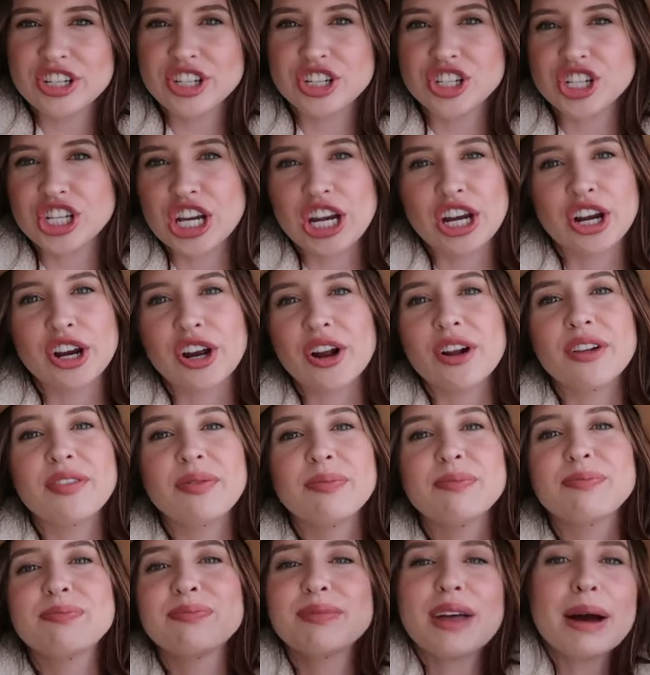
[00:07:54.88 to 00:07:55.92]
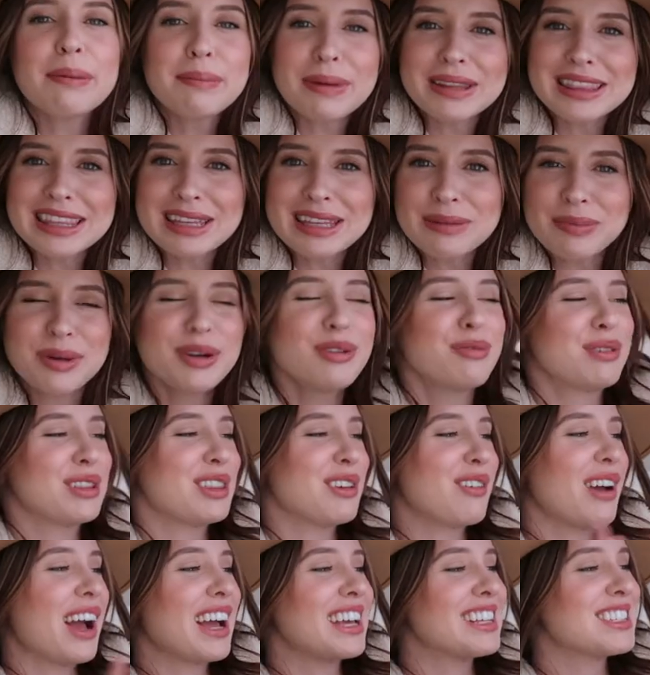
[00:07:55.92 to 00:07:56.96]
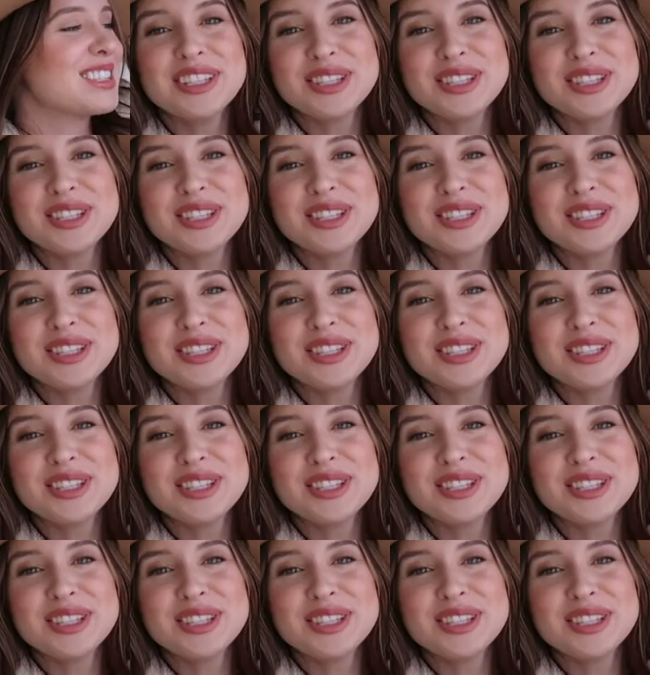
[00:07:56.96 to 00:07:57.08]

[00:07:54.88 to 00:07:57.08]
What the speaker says: to share a monthly book with you guys.